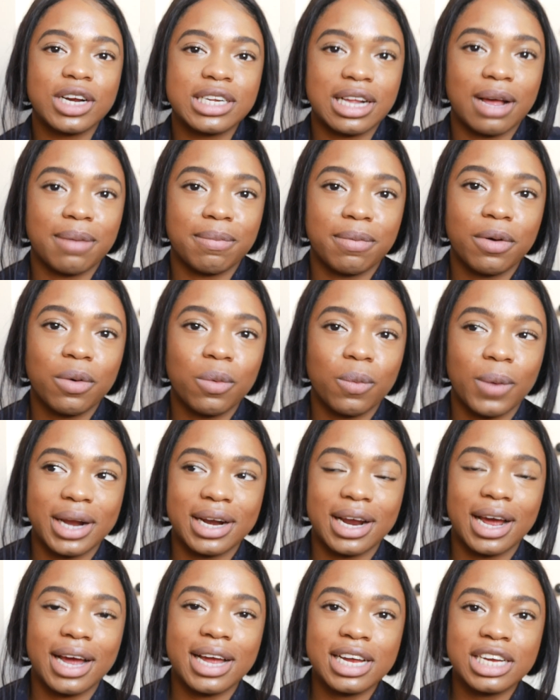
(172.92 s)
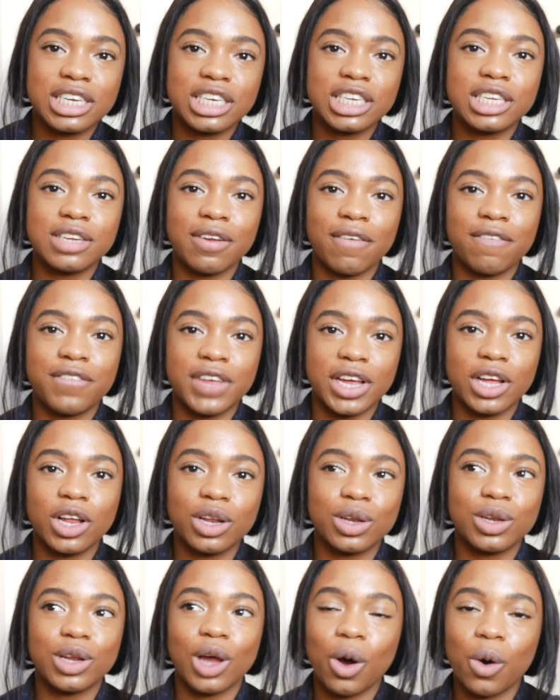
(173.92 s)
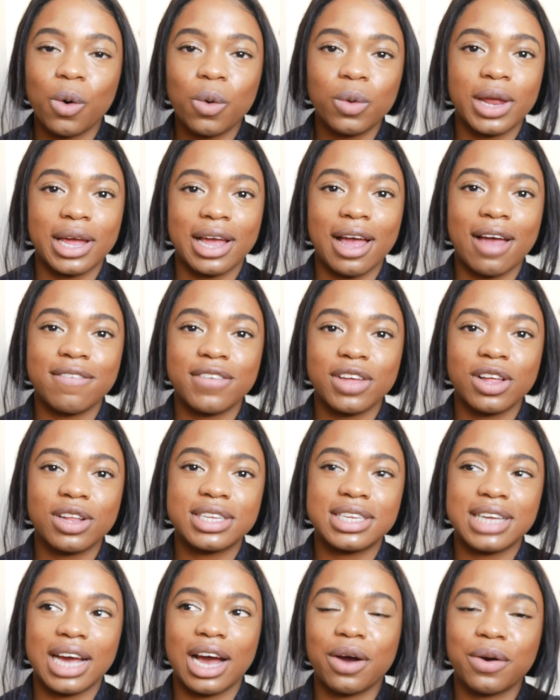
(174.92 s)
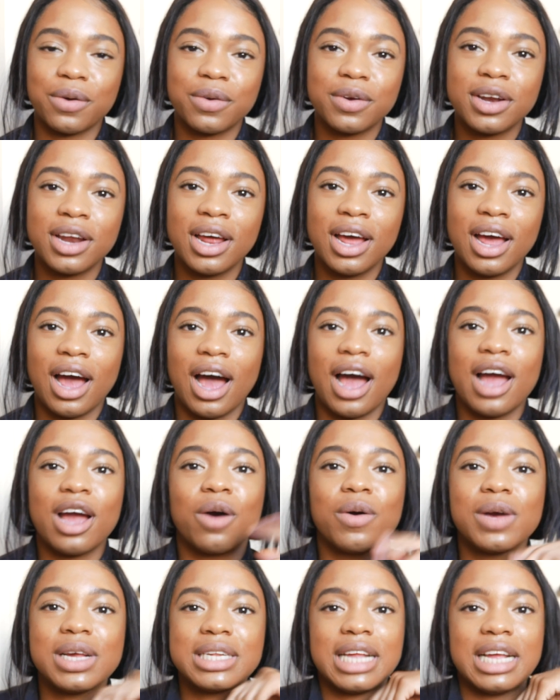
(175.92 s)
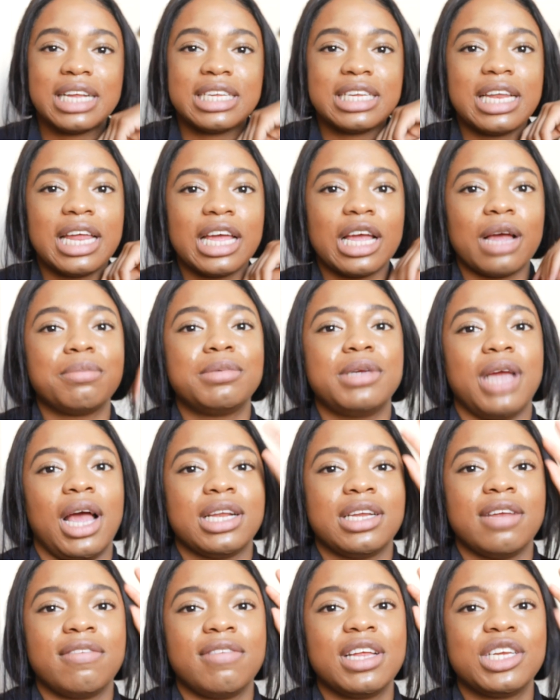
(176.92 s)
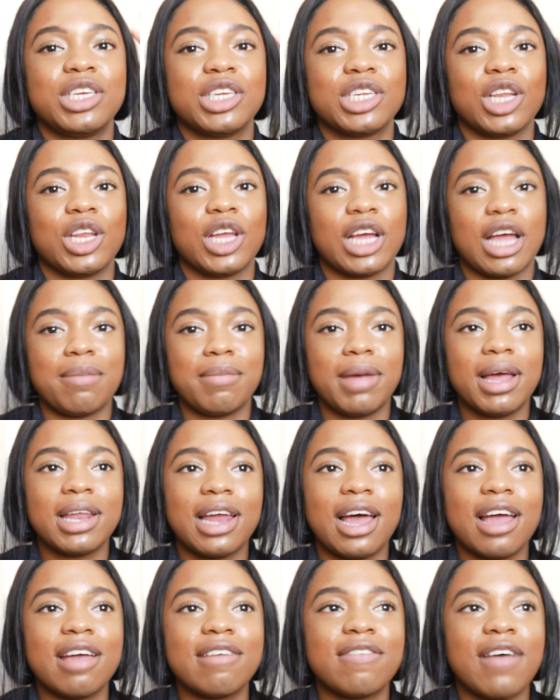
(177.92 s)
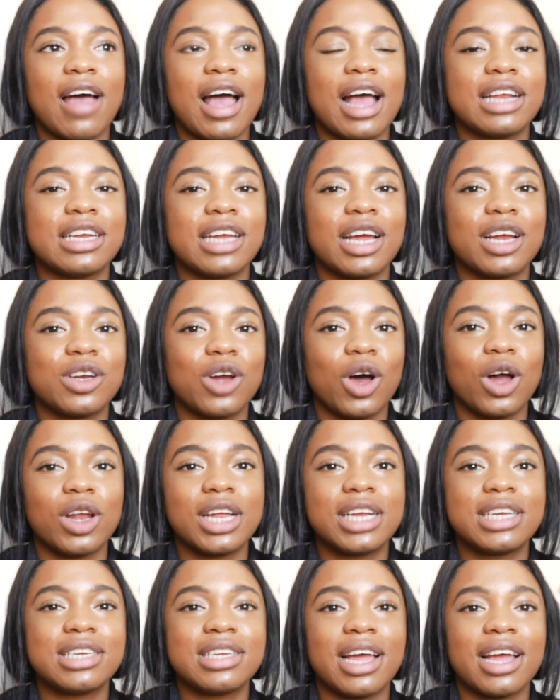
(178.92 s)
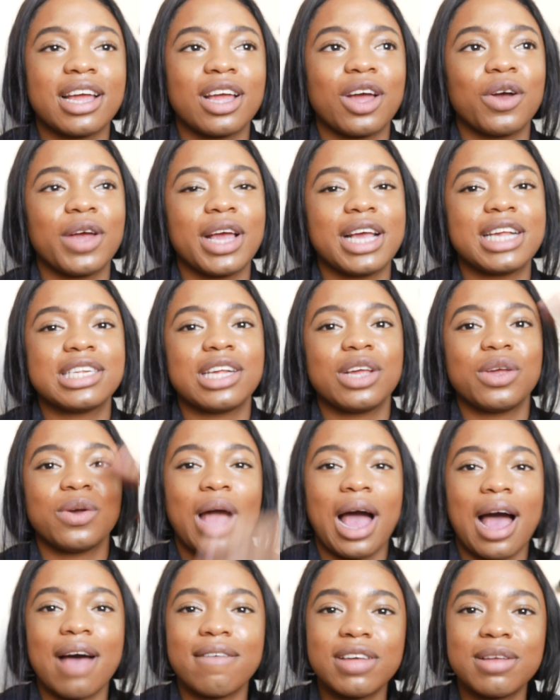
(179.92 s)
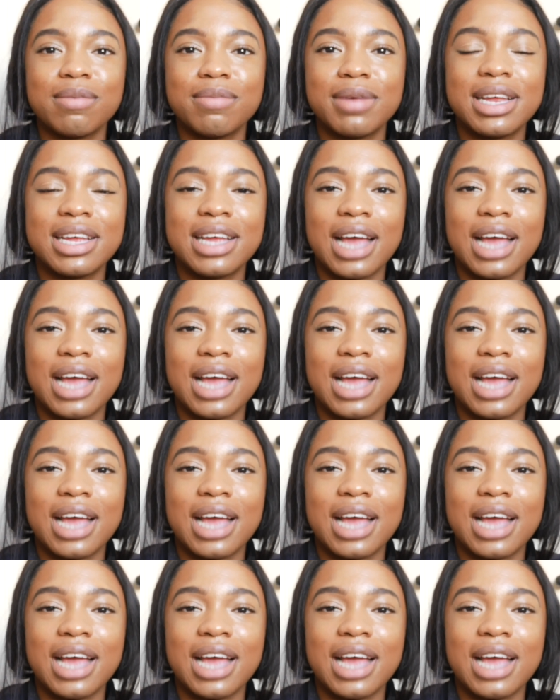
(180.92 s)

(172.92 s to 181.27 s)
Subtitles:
example, when I just feel low, like I feel down, I always like to like objectively just look at my life and acknowledge like, okay, so you haven't been